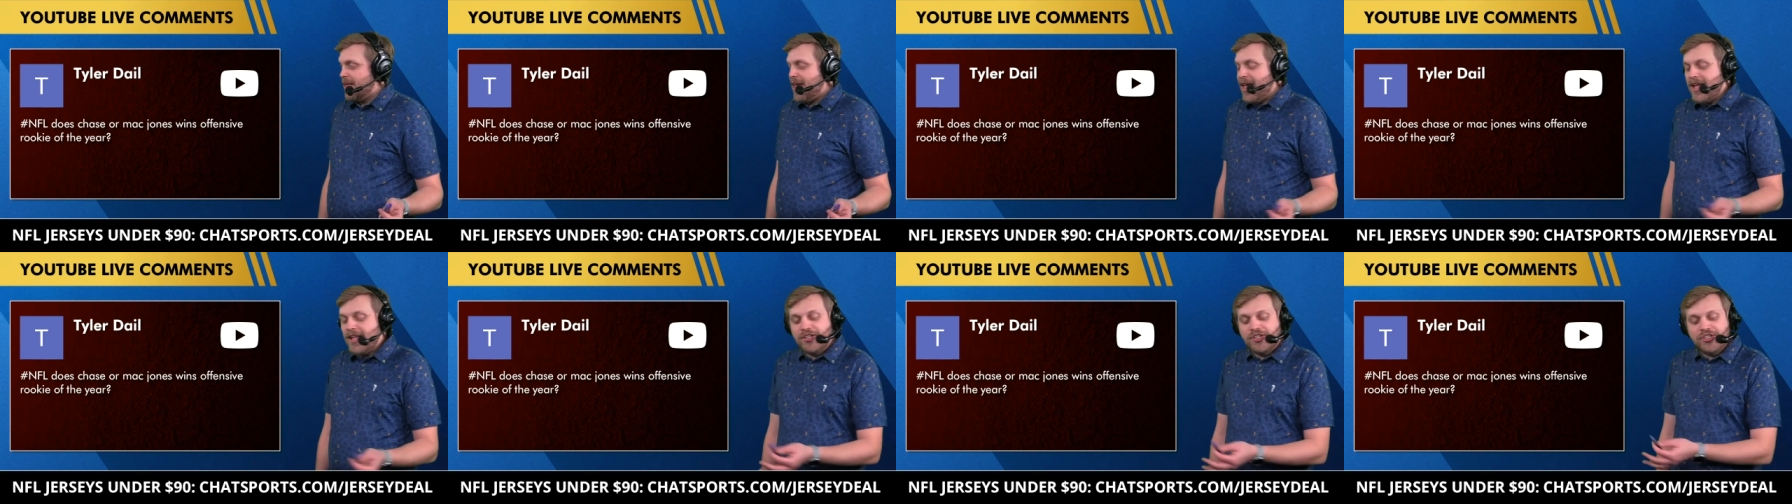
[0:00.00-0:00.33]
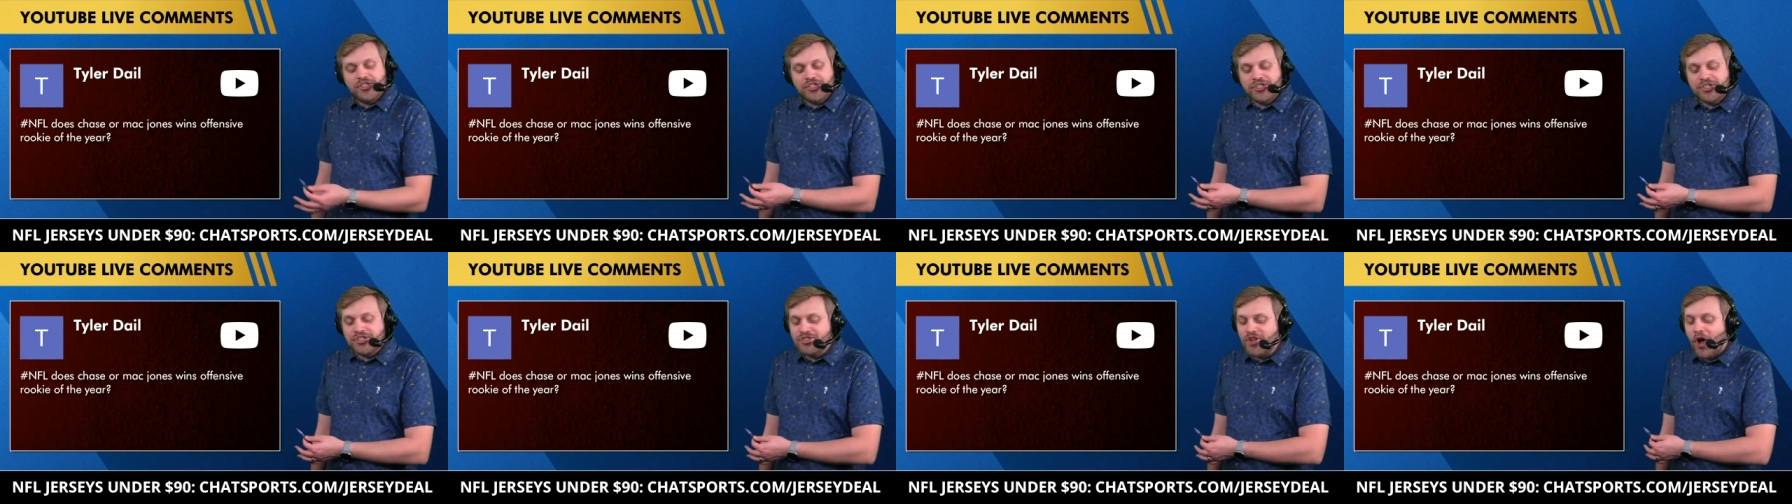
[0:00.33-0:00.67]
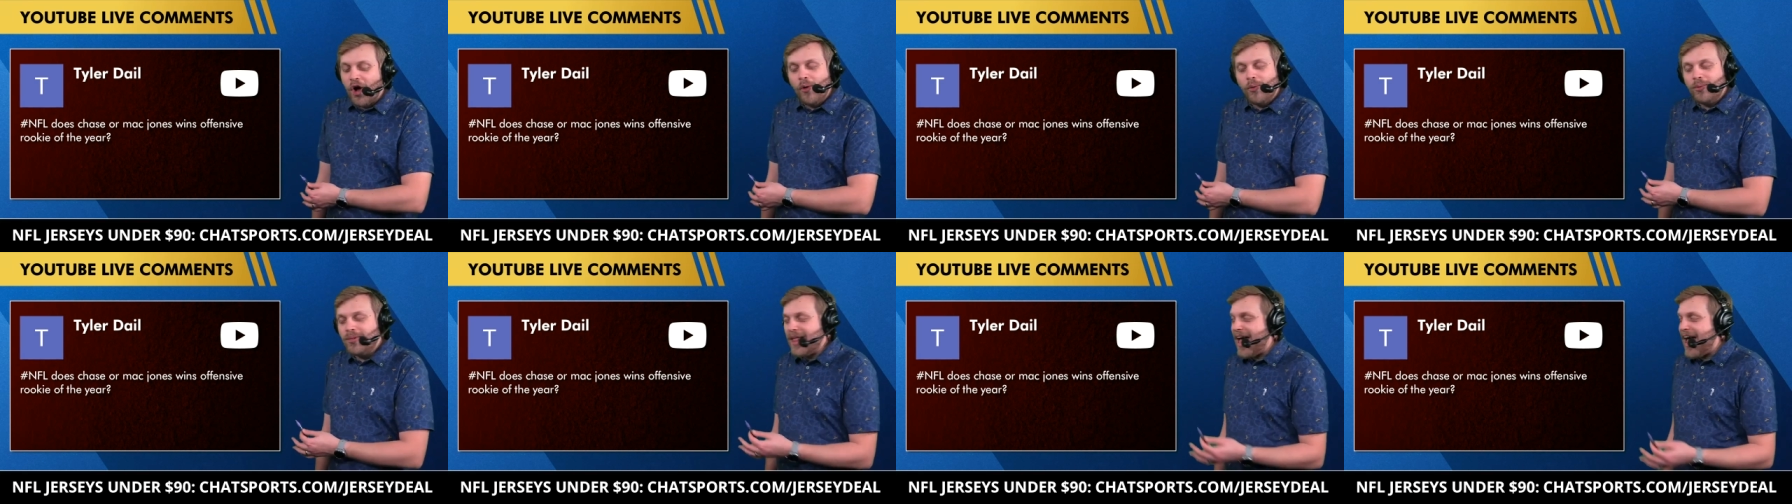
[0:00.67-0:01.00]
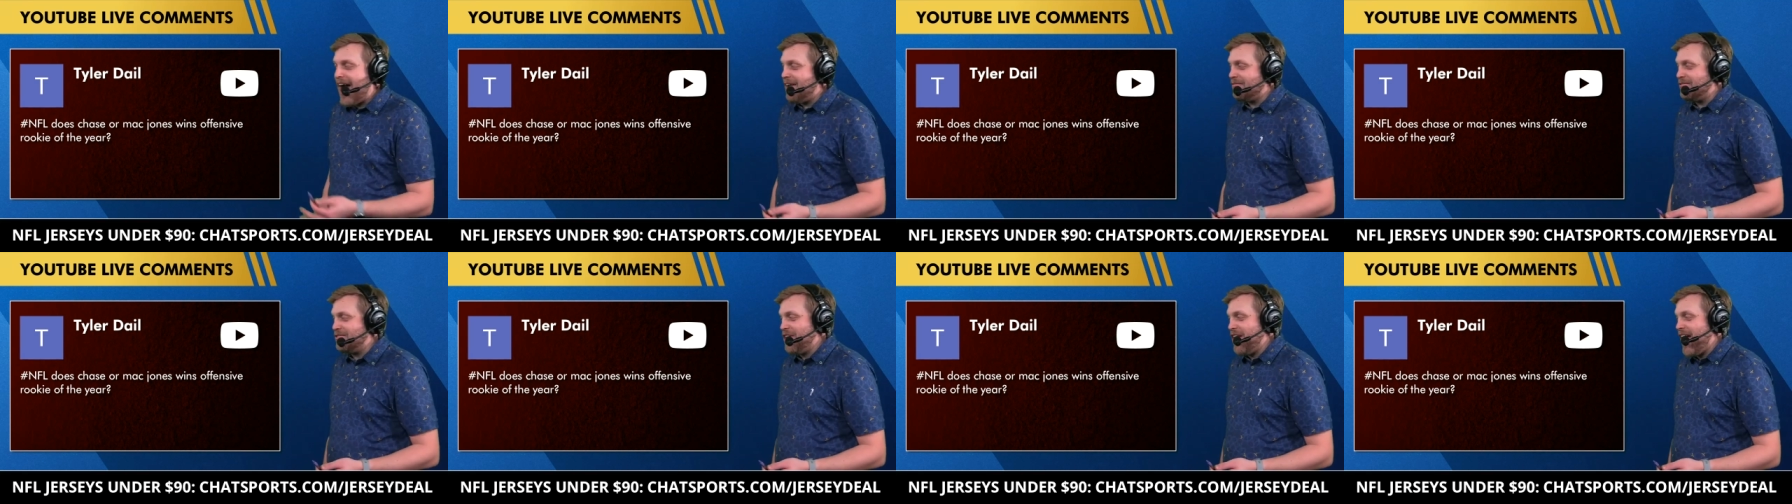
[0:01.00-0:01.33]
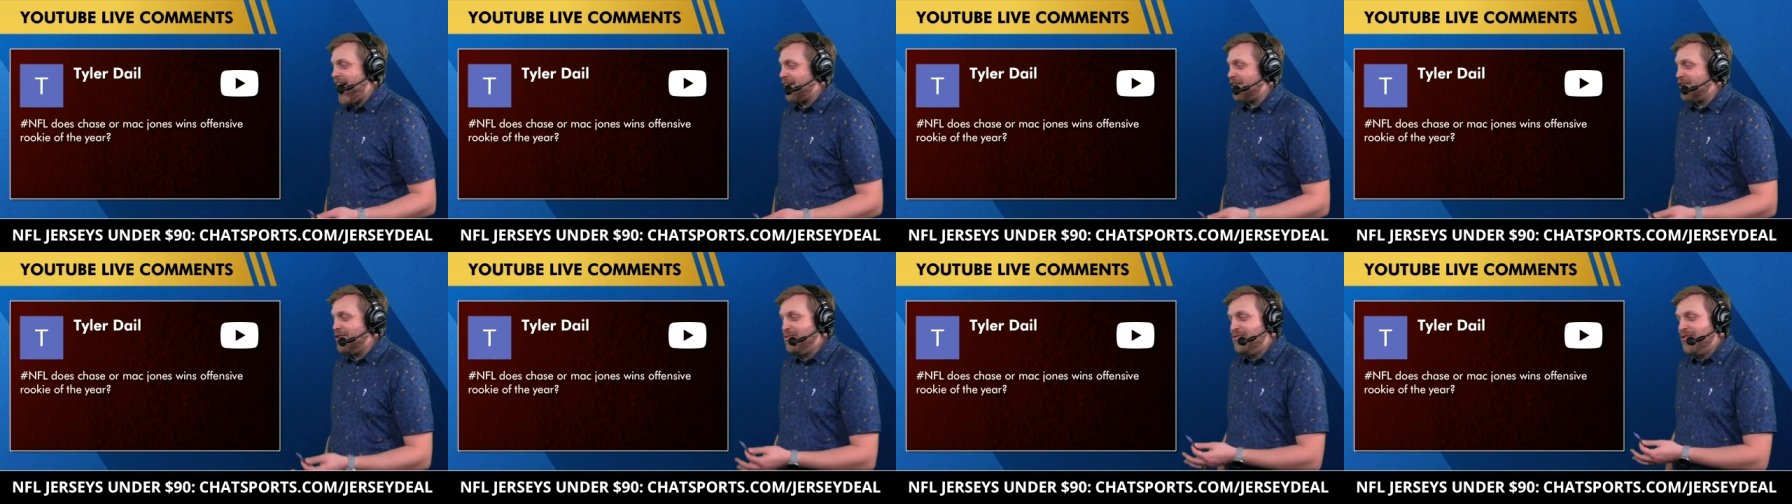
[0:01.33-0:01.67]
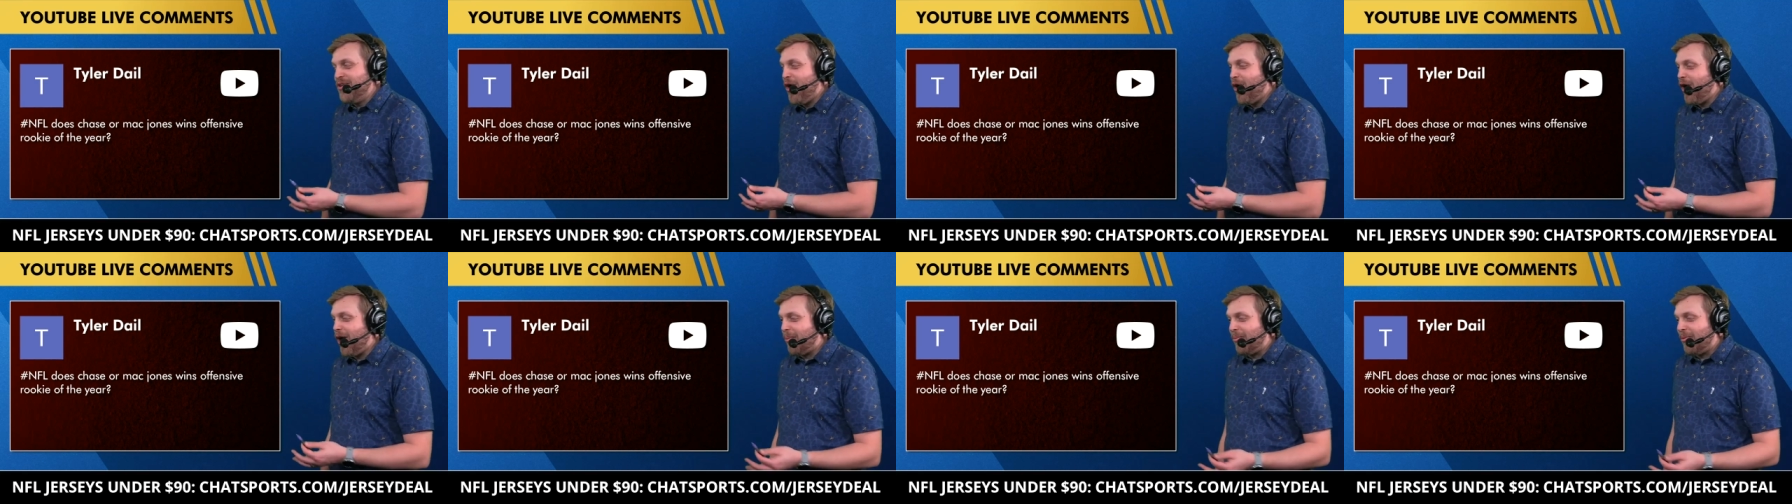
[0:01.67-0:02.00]
It, don't laugh, Jack. You
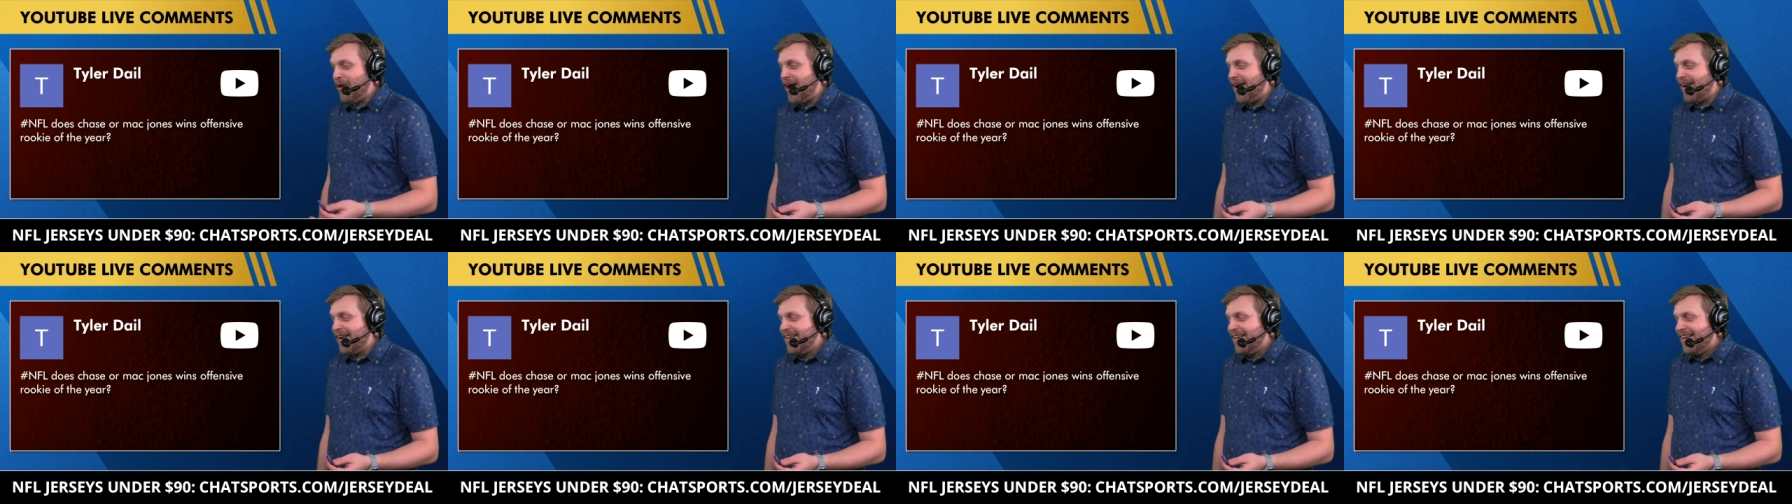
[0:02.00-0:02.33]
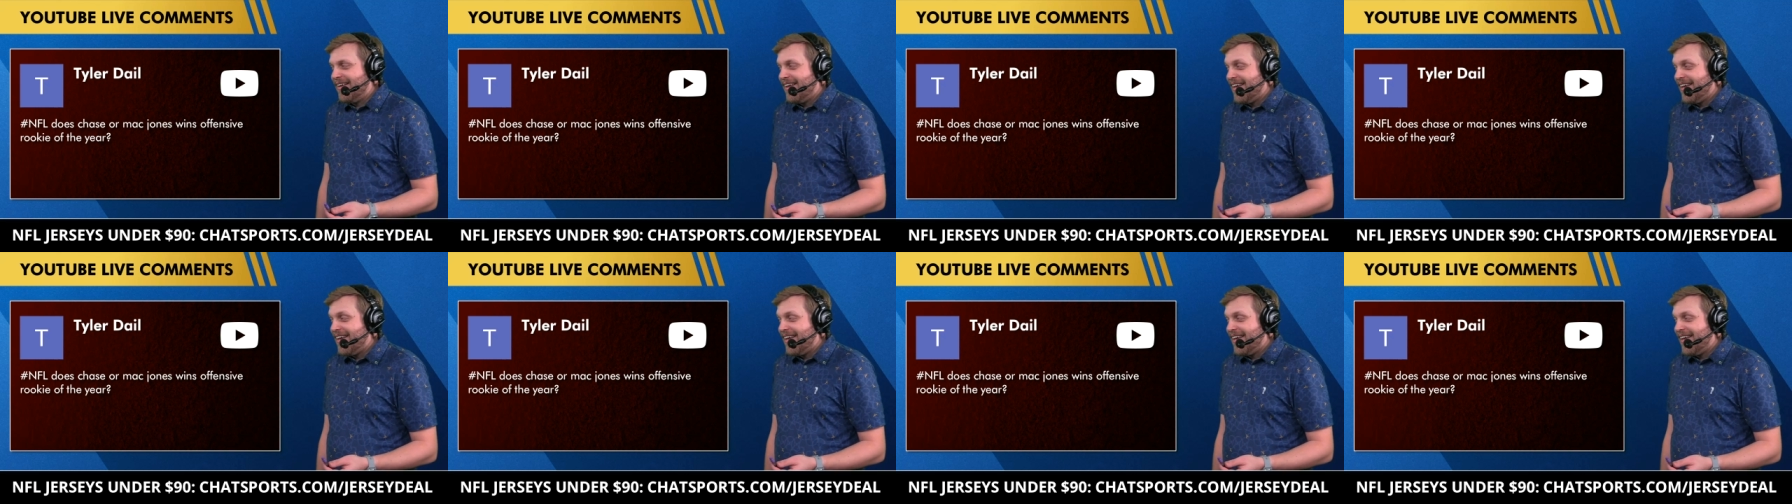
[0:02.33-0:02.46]
know I'm right.